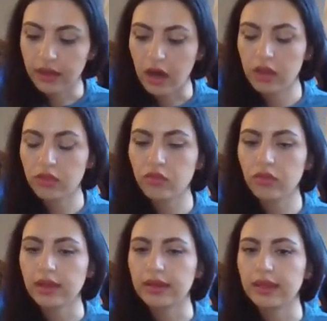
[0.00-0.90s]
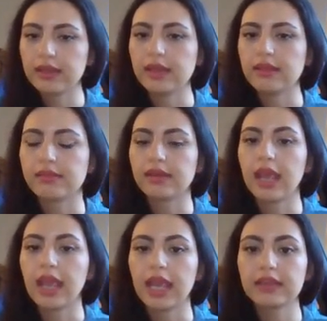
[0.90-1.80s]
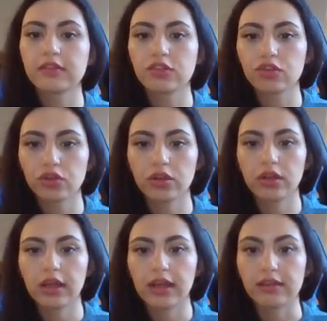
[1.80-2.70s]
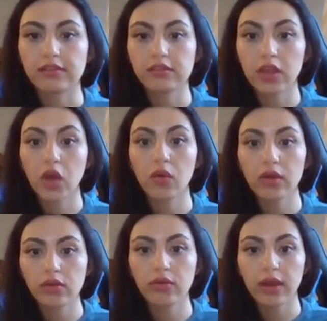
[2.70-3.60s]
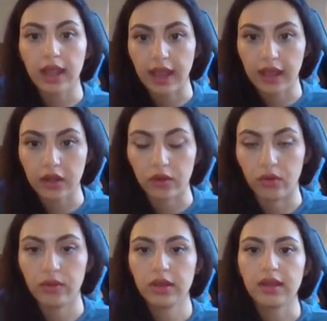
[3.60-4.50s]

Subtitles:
108 is an exterior angle.